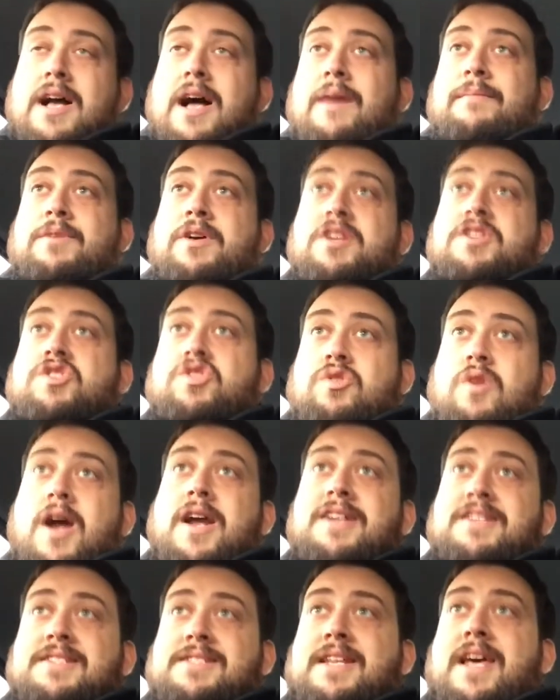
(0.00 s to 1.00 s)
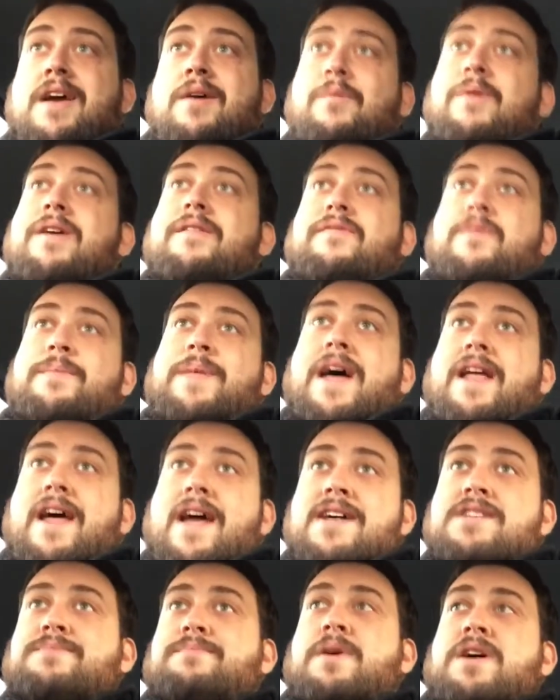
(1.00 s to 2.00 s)
I'm going to try to stay away from that
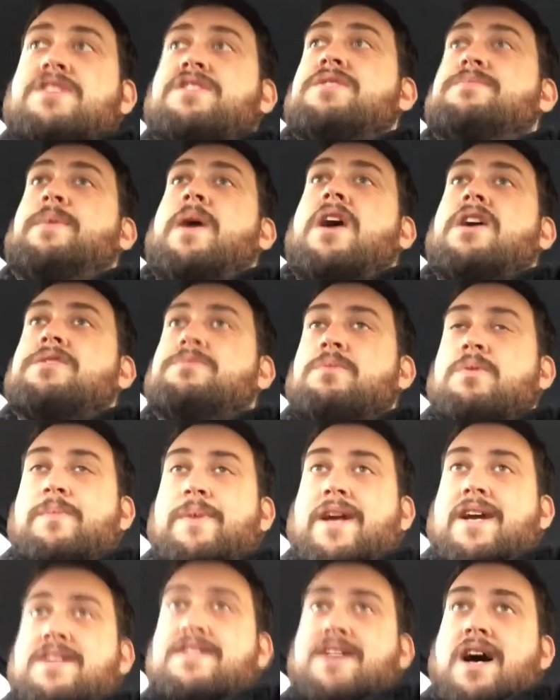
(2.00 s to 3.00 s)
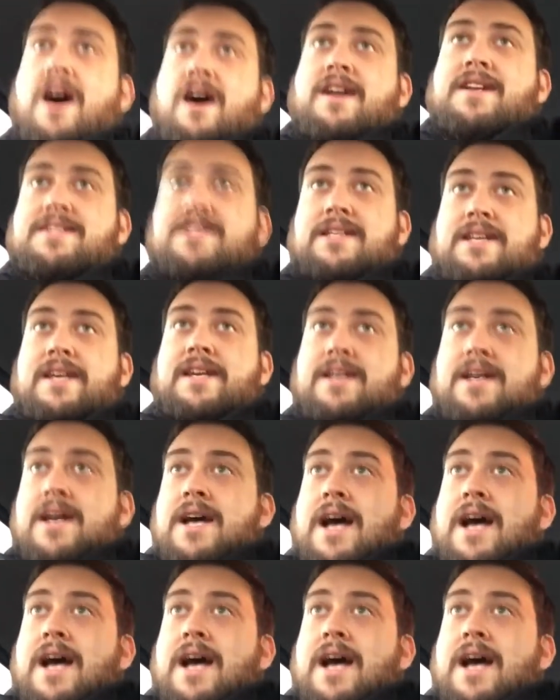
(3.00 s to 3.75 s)
as much as possible because honestly,